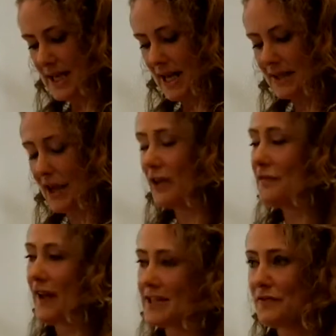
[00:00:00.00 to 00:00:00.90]
And the Girl
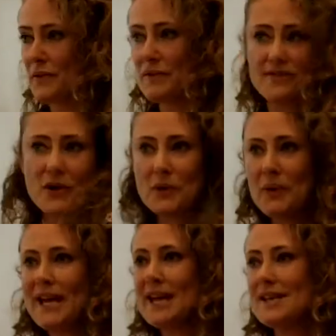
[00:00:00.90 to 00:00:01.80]
Effect, if you don't know
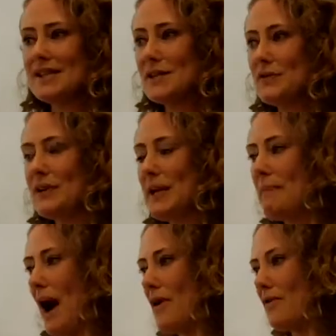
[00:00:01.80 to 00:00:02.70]
what it is a really
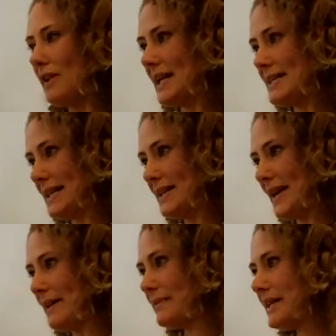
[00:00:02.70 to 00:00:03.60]
powerful idea
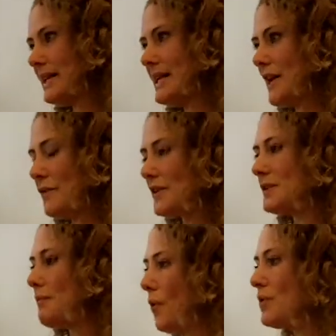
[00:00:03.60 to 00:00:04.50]
that if we
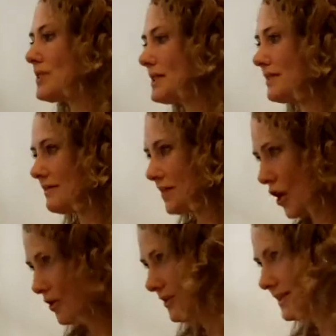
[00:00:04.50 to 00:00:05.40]
support
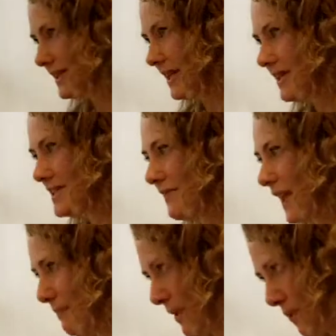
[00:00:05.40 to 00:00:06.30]
girls in the
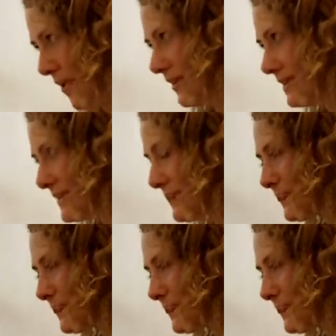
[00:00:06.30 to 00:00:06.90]
developing world